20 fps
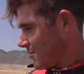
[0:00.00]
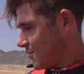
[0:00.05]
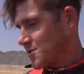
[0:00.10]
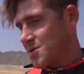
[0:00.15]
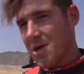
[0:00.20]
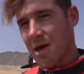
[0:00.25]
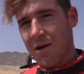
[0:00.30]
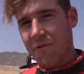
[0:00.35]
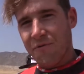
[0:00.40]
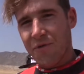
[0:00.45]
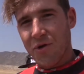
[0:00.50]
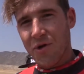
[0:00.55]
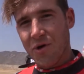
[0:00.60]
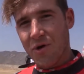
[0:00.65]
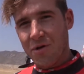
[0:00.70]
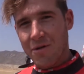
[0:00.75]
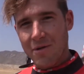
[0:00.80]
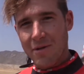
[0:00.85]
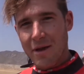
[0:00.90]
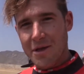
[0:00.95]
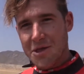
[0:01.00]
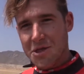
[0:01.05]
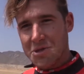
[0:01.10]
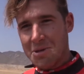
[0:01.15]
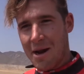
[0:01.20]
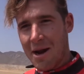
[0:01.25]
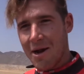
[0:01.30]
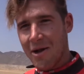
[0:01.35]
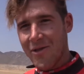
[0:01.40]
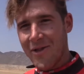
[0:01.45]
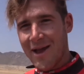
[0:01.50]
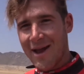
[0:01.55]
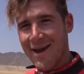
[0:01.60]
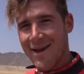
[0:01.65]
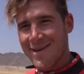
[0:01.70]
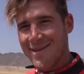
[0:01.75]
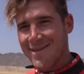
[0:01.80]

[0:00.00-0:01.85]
Holds a lot of fuel. Lets us ride all day.